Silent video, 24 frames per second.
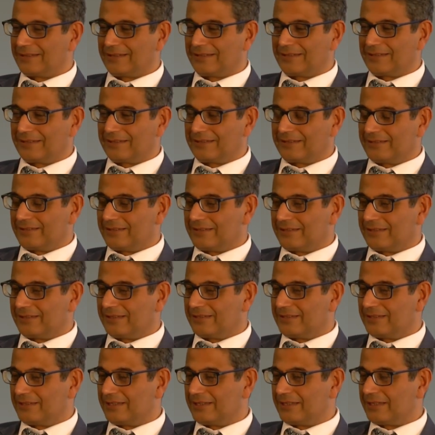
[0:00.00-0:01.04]
The
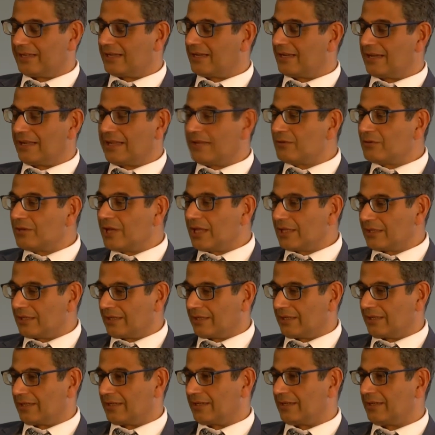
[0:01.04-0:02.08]
gene, there's
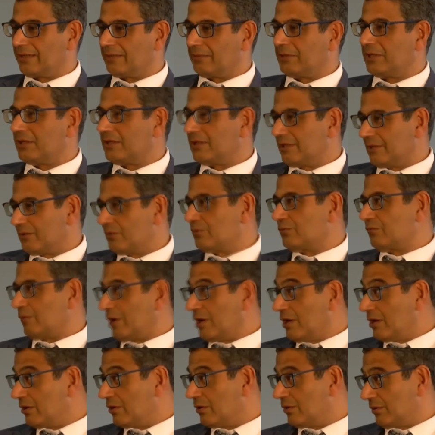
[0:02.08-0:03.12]
nothing. I mean, it was
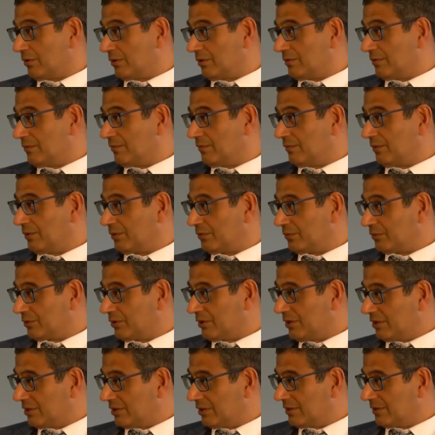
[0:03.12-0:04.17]
very good what was
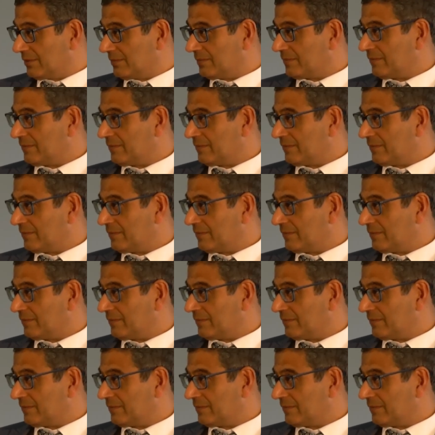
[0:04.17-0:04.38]
written,